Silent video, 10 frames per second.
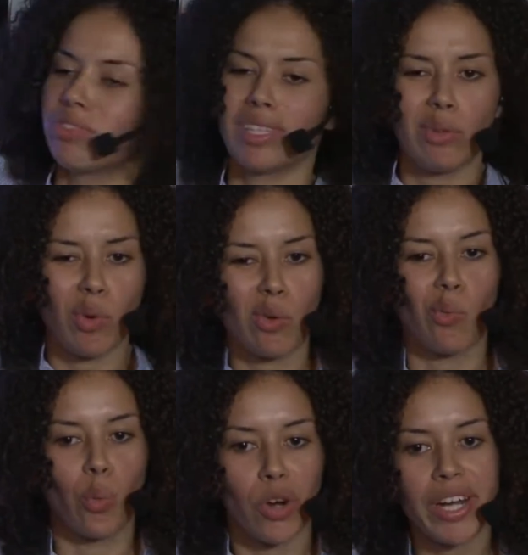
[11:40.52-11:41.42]
really want to
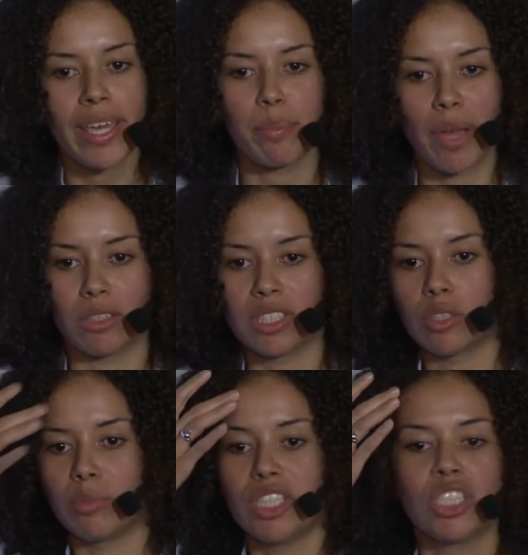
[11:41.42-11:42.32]
worry about
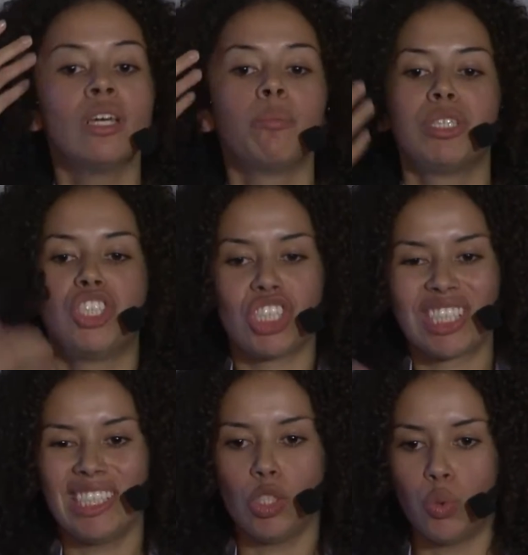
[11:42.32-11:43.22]
so much, but
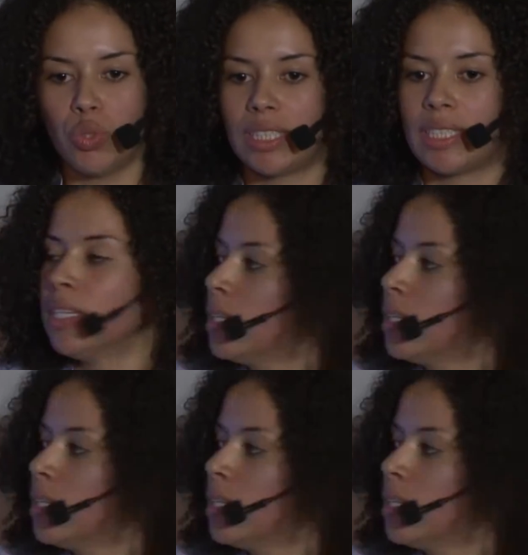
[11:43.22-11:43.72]
just use.